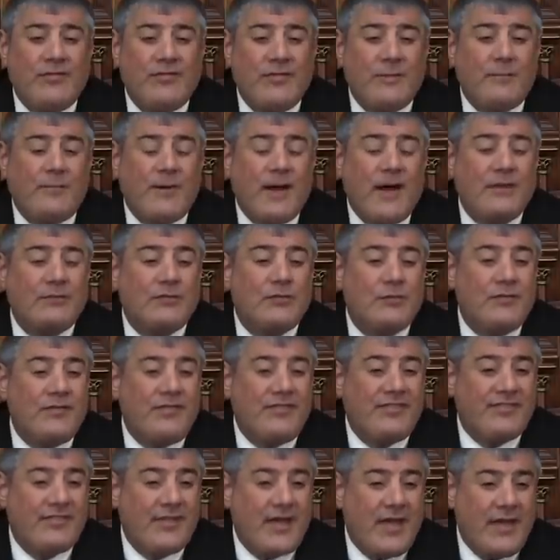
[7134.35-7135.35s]
he's a part of
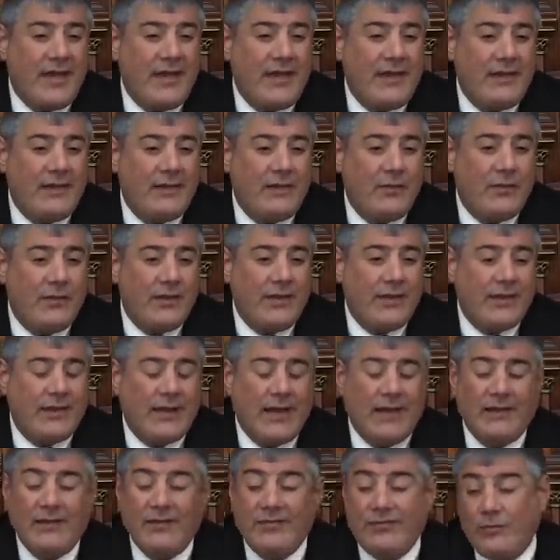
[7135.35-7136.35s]
Israel,
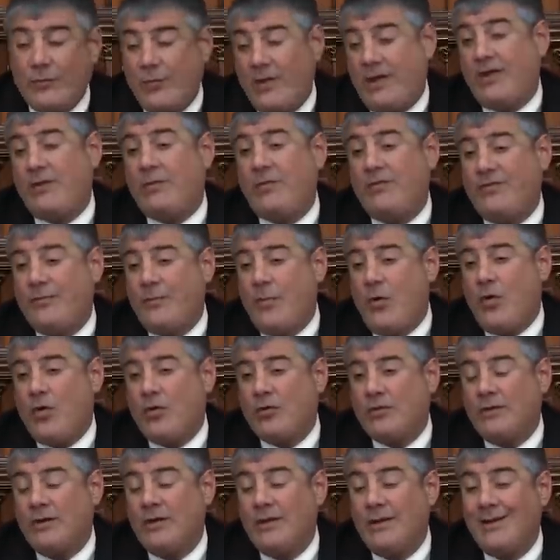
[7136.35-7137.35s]
regardless where he was
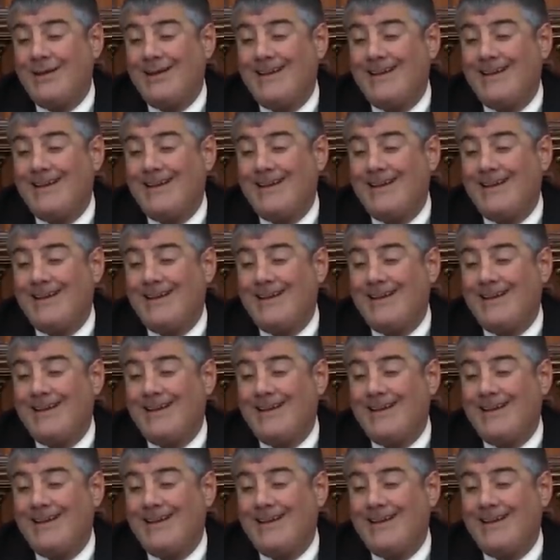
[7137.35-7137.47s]
born.